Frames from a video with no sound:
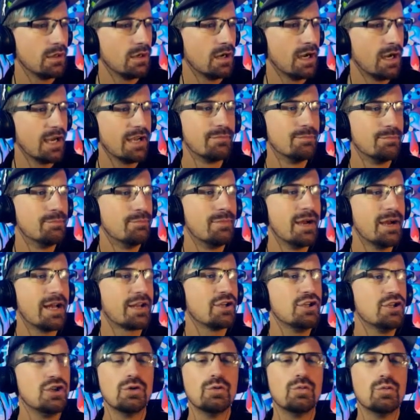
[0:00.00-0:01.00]
I've
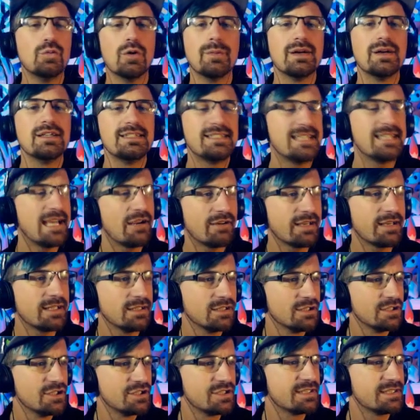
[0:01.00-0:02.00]
met a new woman,
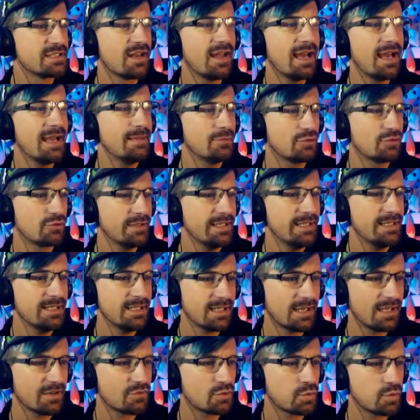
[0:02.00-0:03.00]
Derek. She's lime
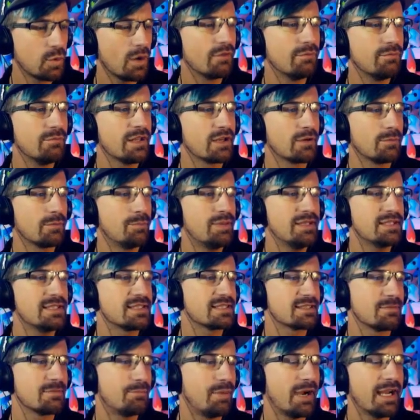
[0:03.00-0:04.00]
green, got 12 little
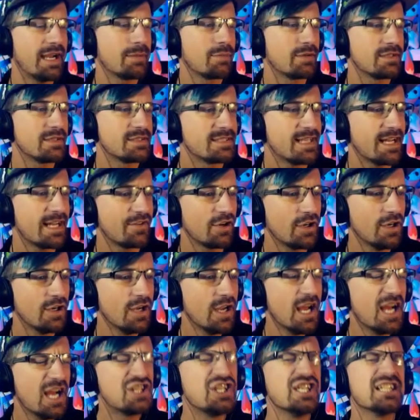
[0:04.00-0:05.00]
pieces of pineapple inside of
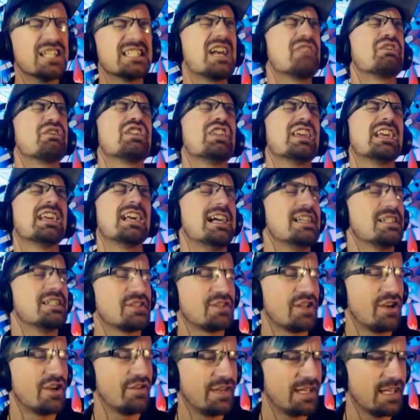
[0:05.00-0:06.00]
her, and she has everything I
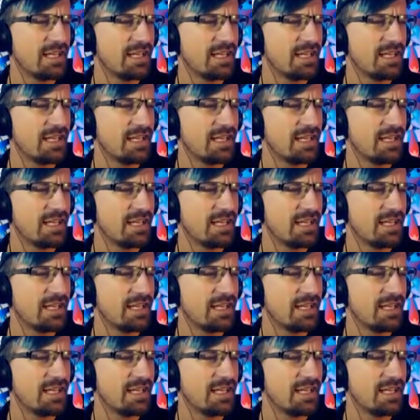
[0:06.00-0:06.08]
deserve in